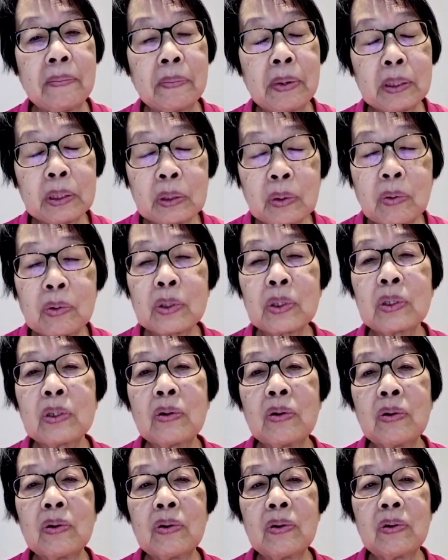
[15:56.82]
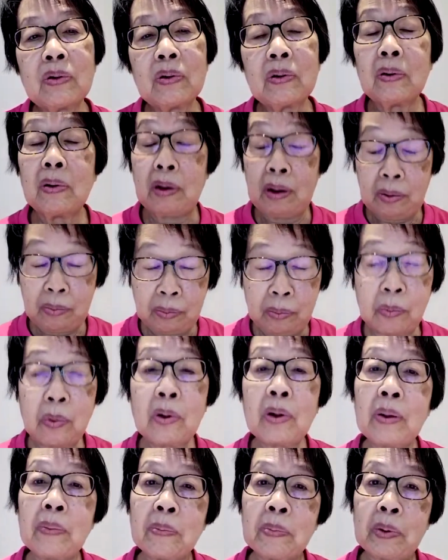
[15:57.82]
but also,
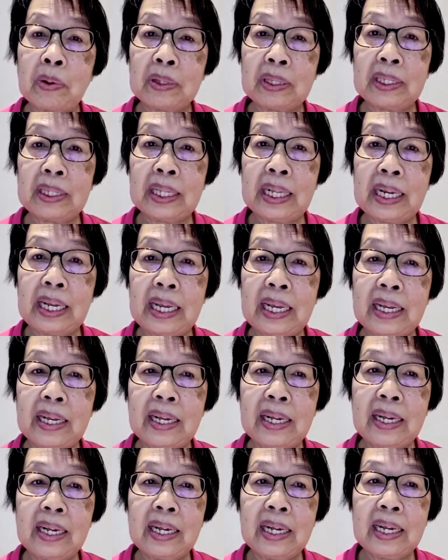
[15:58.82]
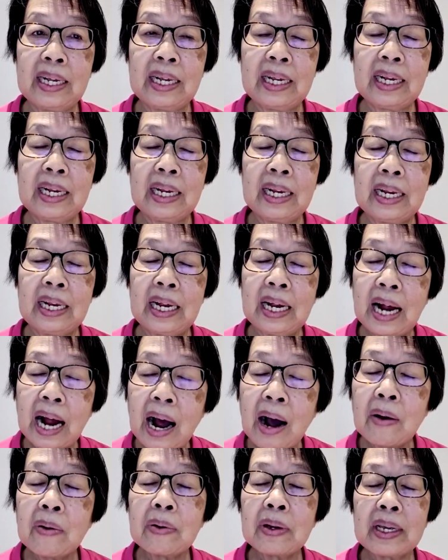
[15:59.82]
more importantly,
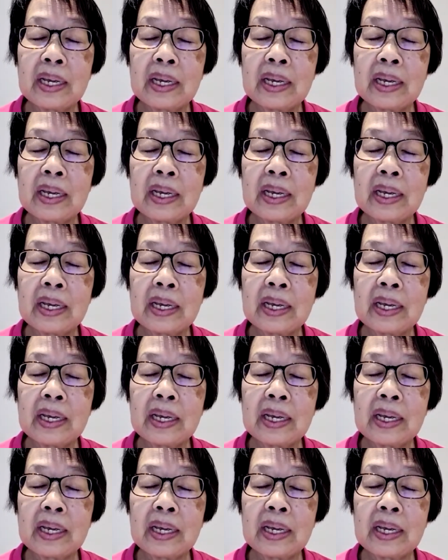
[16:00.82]
how